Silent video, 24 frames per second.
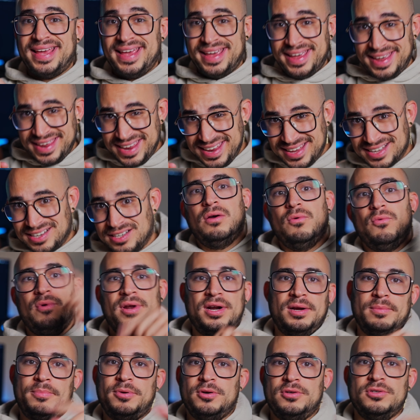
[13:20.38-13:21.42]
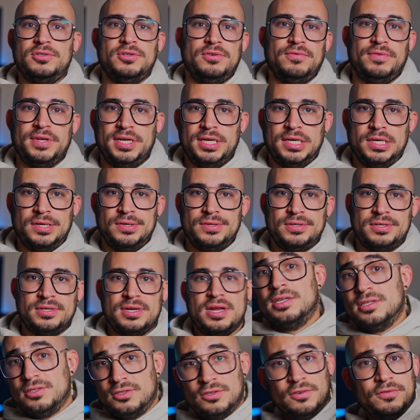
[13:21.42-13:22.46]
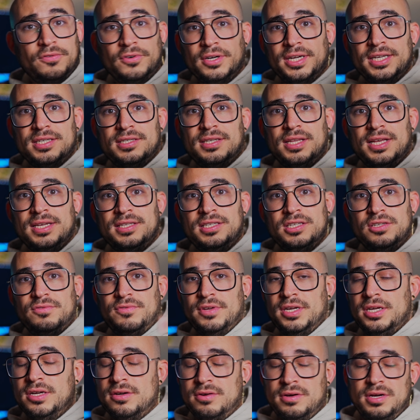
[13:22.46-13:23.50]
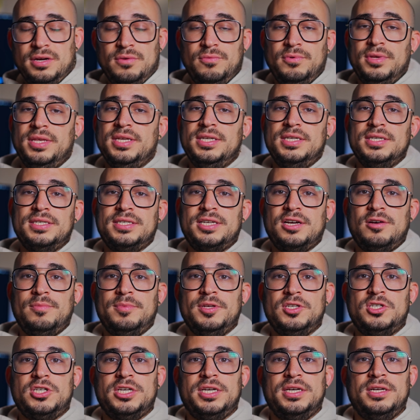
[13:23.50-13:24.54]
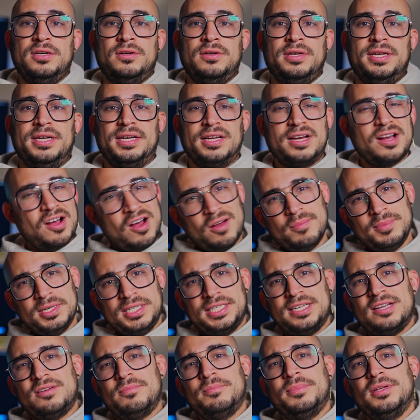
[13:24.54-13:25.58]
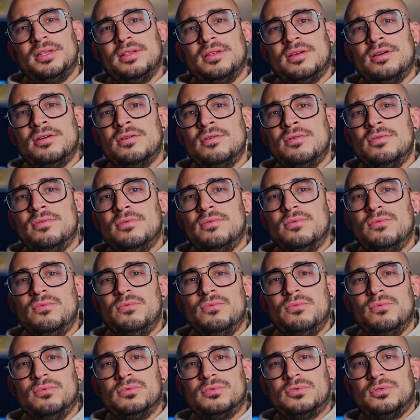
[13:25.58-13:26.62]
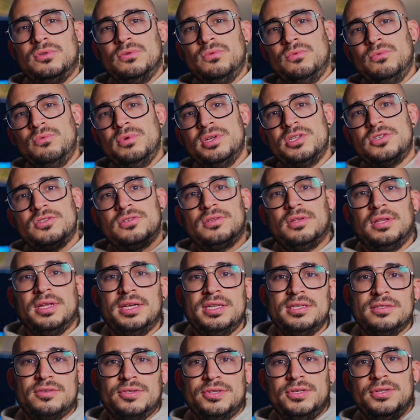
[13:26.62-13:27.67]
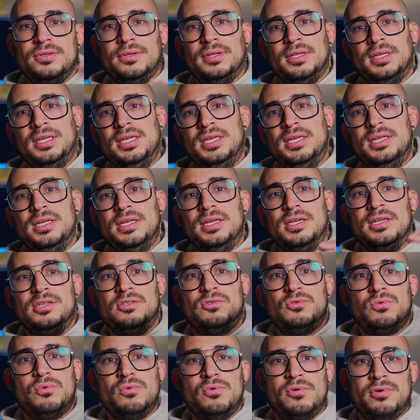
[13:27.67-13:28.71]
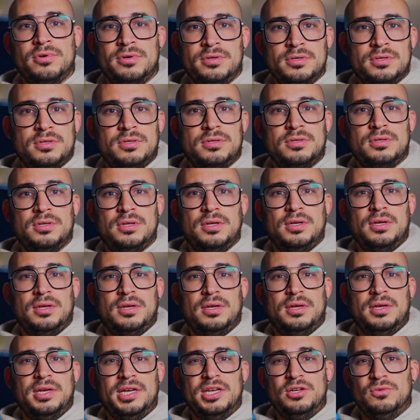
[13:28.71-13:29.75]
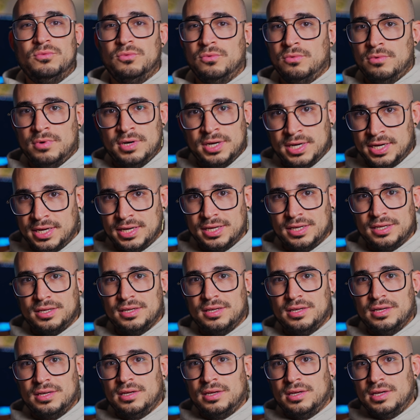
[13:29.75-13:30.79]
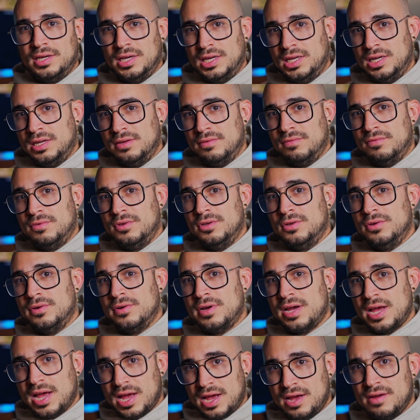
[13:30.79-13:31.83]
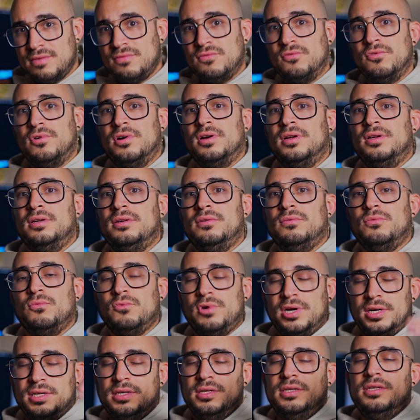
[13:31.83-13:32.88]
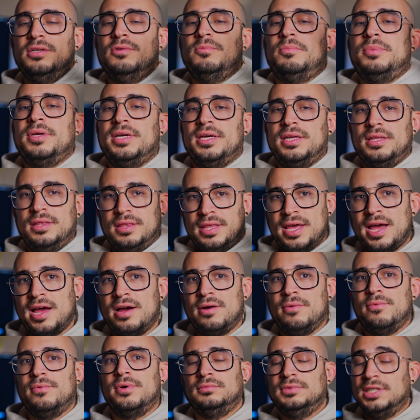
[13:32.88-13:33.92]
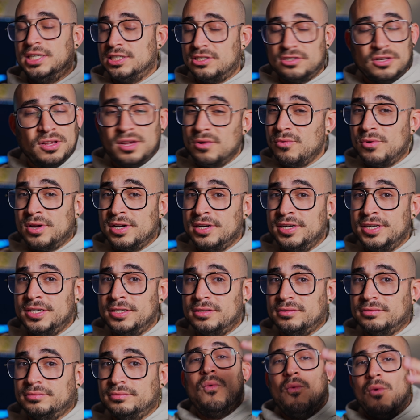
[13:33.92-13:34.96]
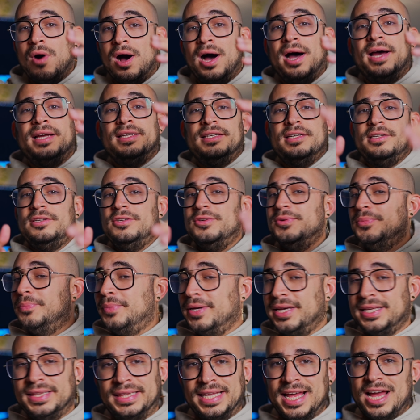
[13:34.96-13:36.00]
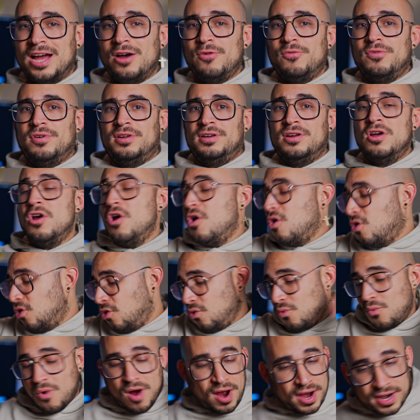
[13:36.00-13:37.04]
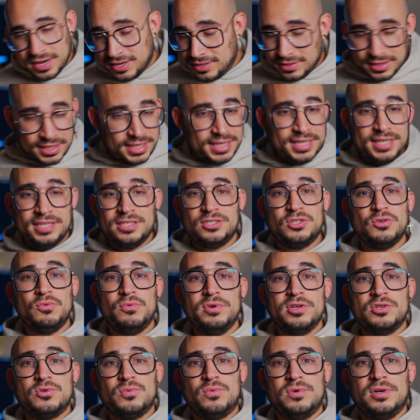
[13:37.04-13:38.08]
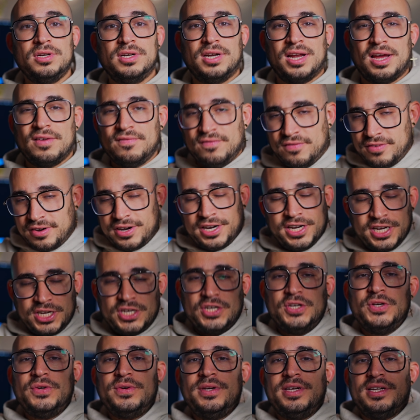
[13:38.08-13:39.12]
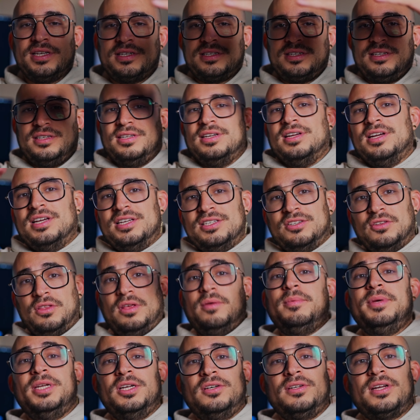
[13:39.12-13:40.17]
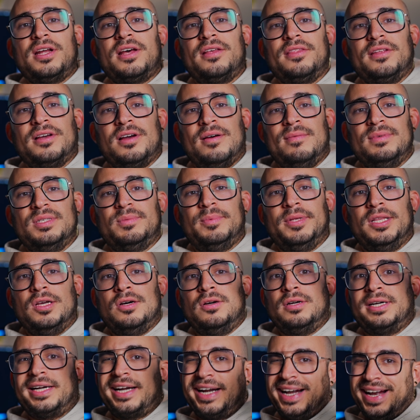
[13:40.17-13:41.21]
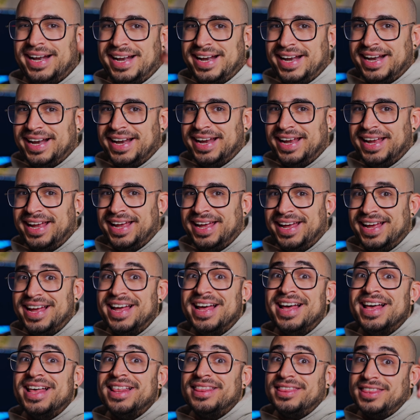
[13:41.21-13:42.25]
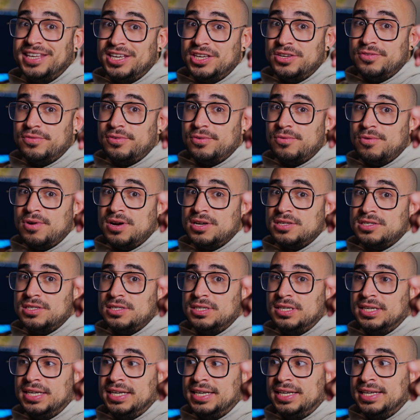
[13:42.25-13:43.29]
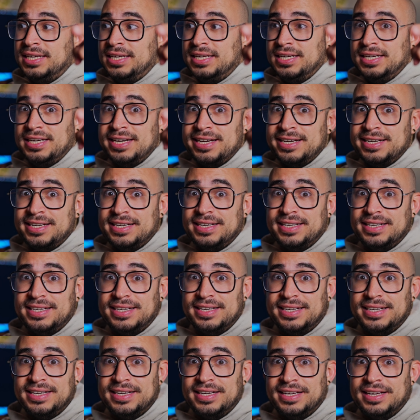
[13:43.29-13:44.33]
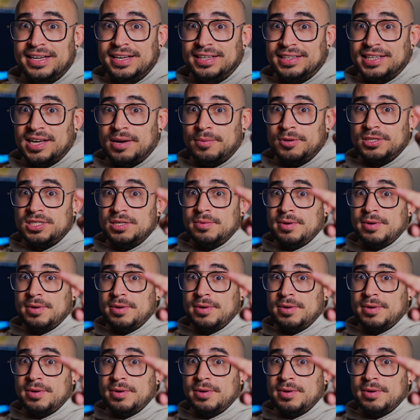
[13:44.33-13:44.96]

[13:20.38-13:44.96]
and when I post new videos. Don't forget to like this video, it really does help the channel, and comment down below to which lens are you leaning towards and why. And if you have one, why did you pick that one? That's all I want to know. Why did you pick that one? Or why are you leaning to which one? I'm very curious. So let me know down in the comments below. Thank you for watching, and yeah, tara